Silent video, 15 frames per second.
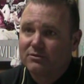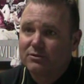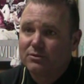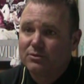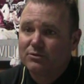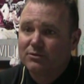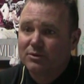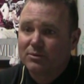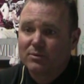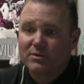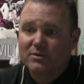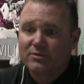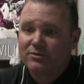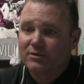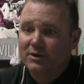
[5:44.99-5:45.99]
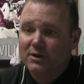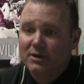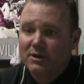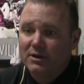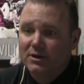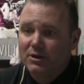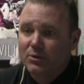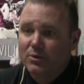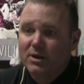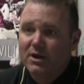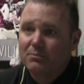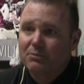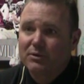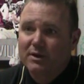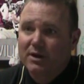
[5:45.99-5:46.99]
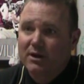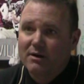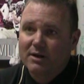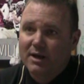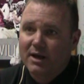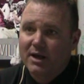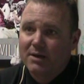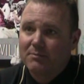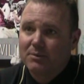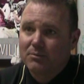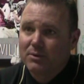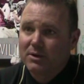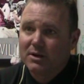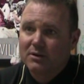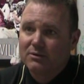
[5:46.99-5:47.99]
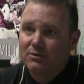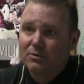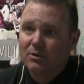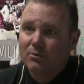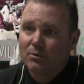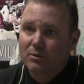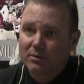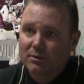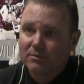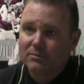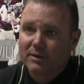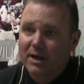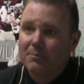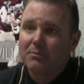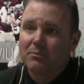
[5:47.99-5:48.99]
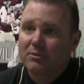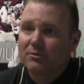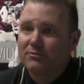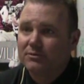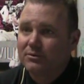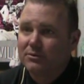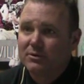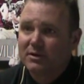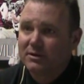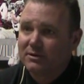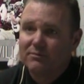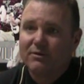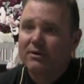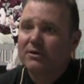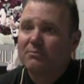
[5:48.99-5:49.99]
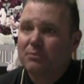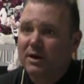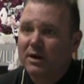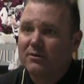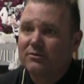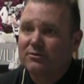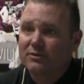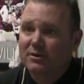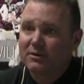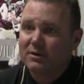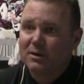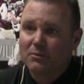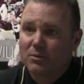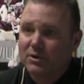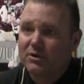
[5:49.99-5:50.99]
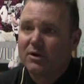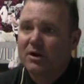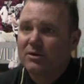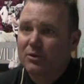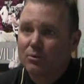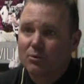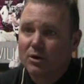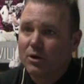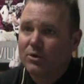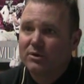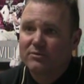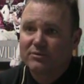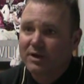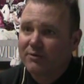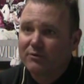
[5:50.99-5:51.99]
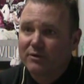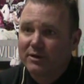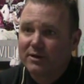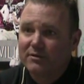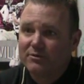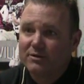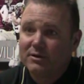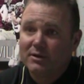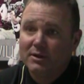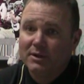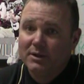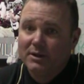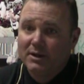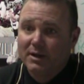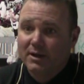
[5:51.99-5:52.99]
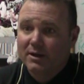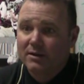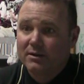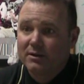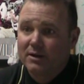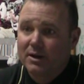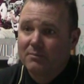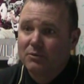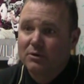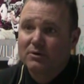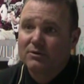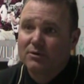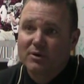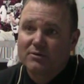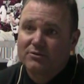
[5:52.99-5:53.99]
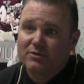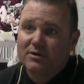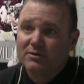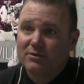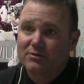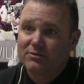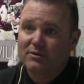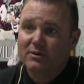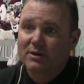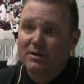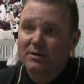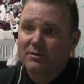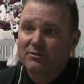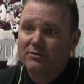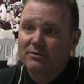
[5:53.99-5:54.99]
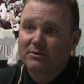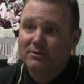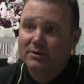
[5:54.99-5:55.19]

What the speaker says: So we just, you know, we got to play our game, and we got to do what we're capable of doing at the very best, and when you're on the road, it's never easy, and I'm looking to our seniors to lead us, and